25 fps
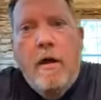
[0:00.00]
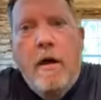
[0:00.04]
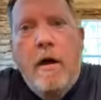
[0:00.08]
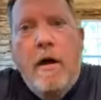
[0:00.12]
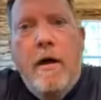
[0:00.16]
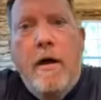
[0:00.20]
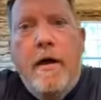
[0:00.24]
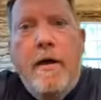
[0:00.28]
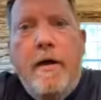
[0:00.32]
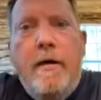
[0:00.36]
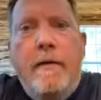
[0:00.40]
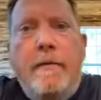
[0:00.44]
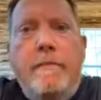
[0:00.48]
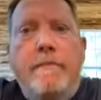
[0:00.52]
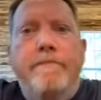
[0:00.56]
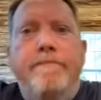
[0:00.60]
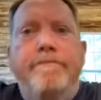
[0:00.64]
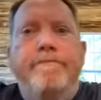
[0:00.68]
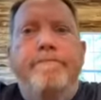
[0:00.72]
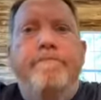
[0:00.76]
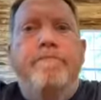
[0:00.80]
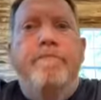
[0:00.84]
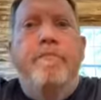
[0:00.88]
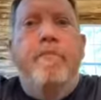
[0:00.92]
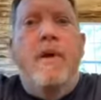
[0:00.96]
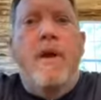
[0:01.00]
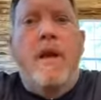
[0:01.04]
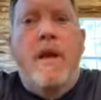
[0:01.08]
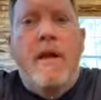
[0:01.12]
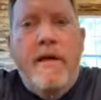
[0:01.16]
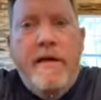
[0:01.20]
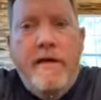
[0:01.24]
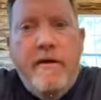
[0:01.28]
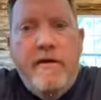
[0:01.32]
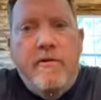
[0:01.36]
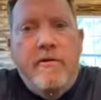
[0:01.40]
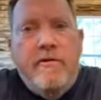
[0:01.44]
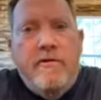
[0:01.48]
um,
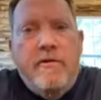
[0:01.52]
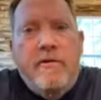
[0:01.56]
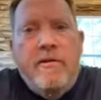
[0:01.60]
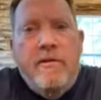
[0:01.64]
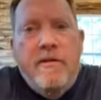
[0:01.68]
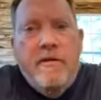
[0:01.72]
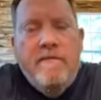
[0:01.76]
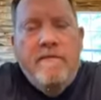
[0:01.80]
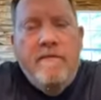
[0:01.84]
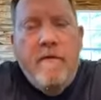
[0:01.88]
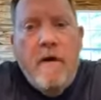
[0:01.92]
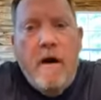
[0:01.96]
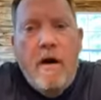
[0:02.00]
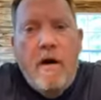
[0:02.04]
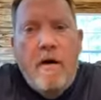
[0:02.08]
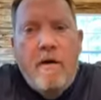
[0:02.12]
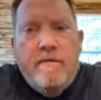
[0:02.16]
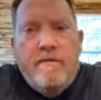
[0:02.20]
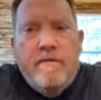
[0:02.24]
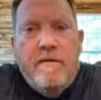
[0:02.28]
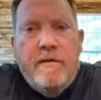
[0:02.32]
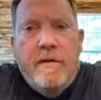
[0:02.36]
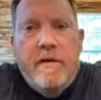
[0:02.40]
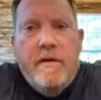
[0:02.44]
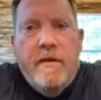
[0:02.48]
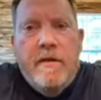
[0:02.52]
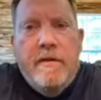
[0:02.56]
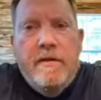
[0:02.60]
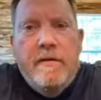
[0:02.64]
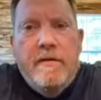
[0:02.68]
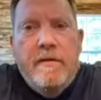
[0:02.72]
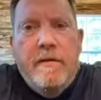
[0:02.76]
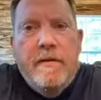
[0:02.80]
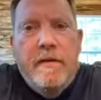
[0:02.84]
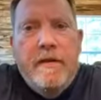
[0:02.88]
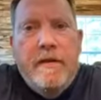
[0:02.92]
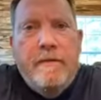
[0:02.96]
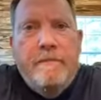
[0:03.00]
players involved,
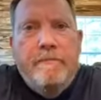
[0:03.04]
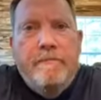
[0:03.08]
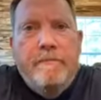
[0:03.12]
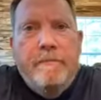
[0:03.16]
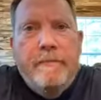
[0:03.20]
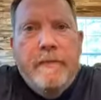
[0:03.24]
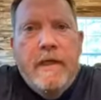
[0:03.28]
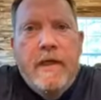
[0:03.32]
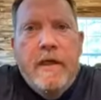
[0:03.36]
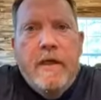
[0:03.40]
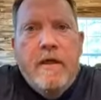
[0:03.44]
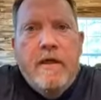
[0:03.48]
and um,